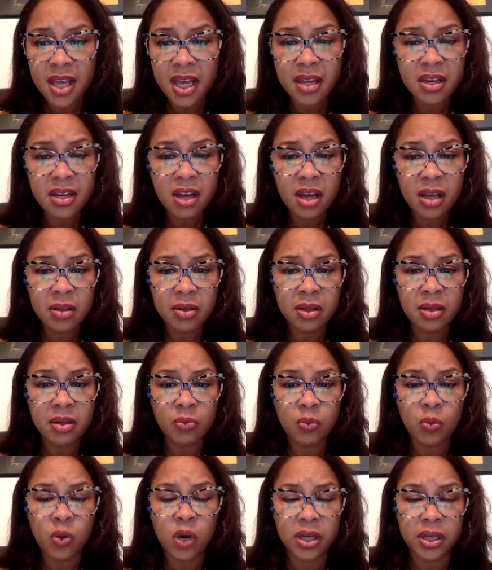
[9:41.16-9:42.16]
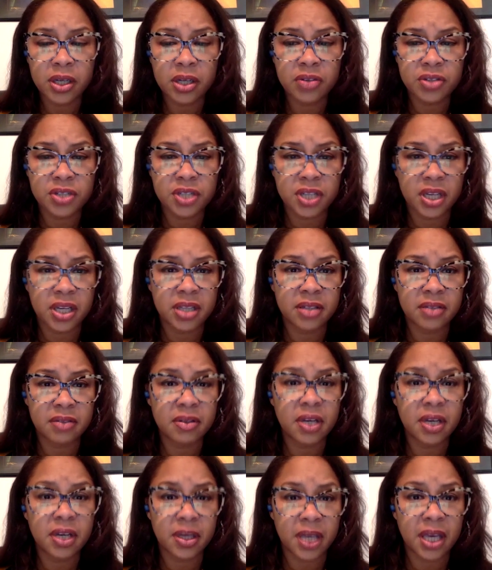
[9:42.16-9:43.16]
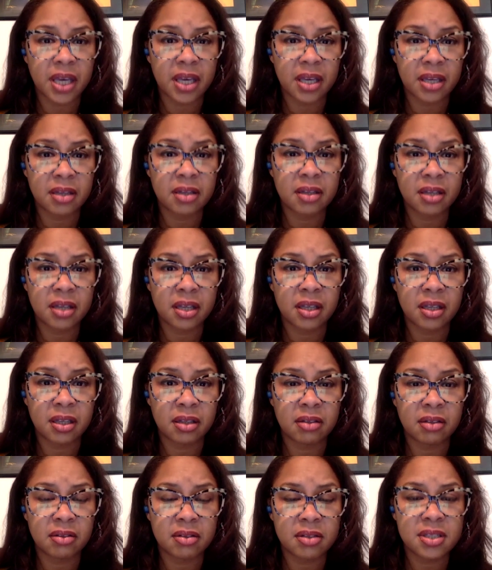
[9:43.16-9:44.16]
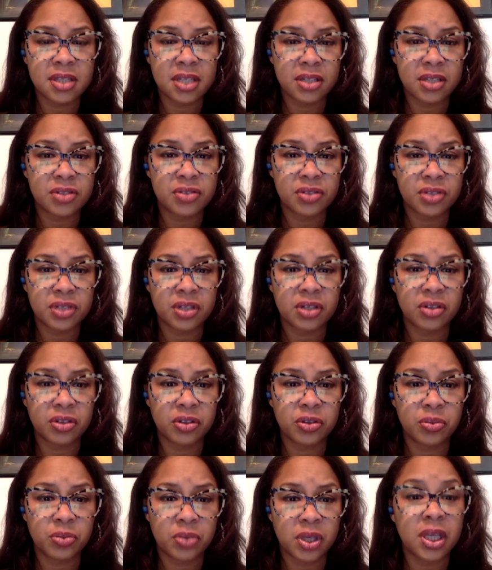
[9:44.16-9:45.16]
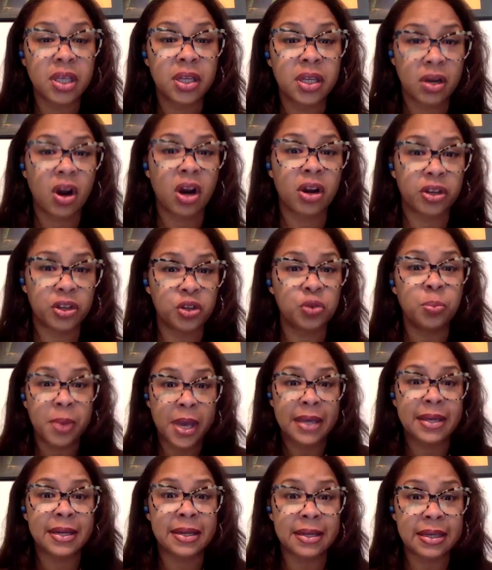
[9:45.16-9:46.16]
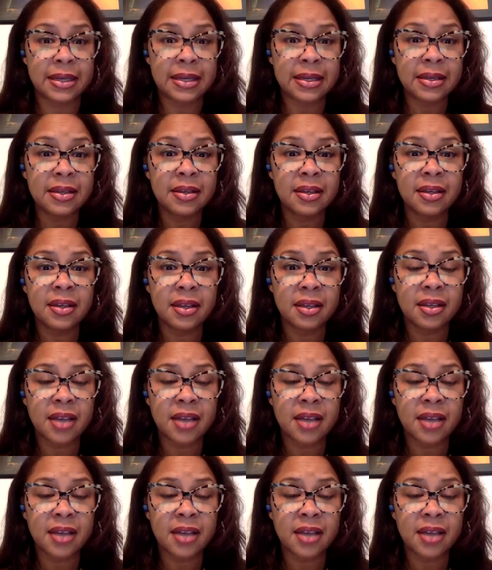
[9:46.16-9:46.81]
that are done again and centered in our humanity